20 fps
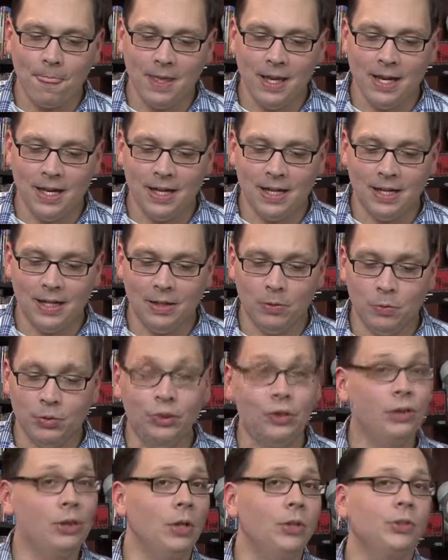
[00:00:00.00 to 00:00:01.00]

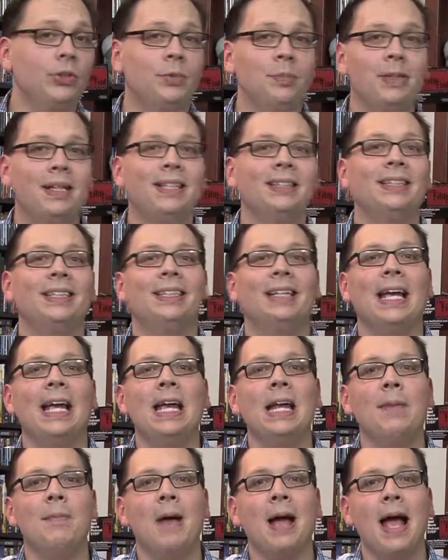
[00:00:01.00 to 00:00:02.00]
was chosen because it
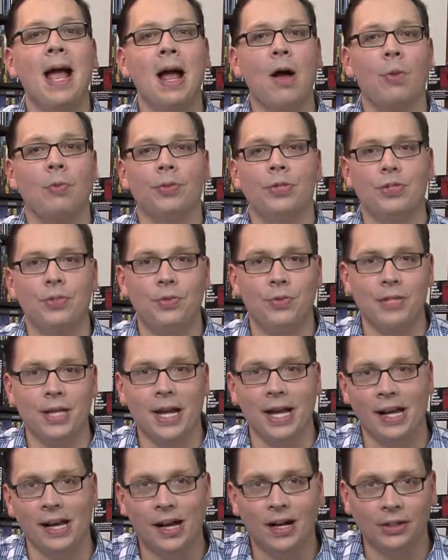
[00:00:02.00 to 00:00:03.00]
came out
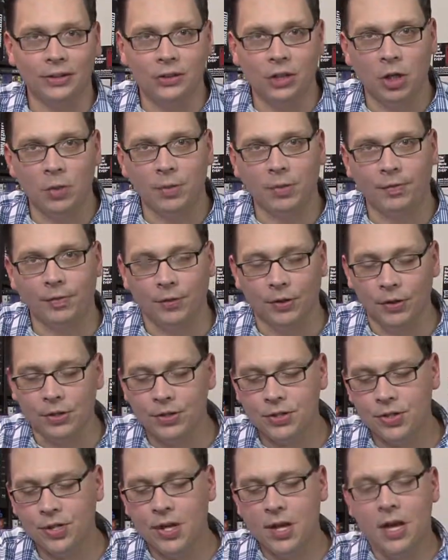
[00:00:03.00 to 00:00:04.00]
today, October
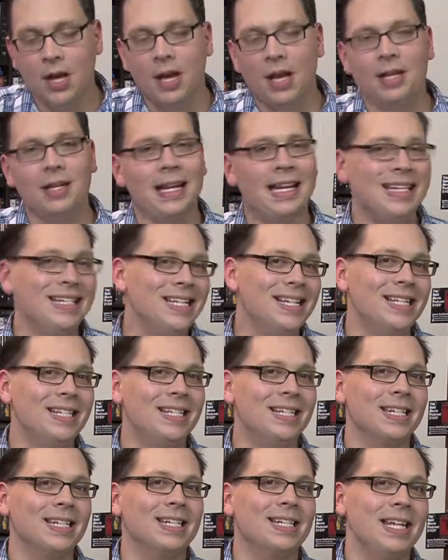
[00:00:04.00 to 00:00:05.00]
1st,
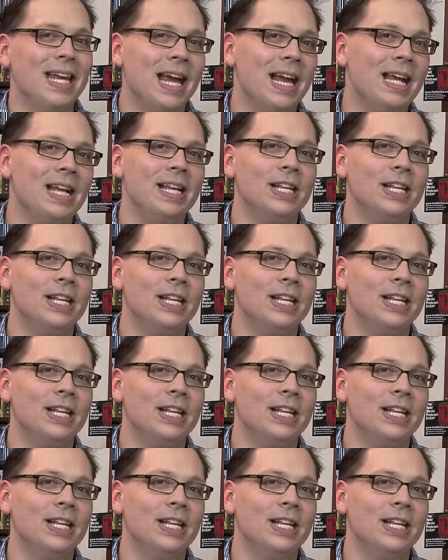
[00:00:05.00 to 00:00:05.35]
1968.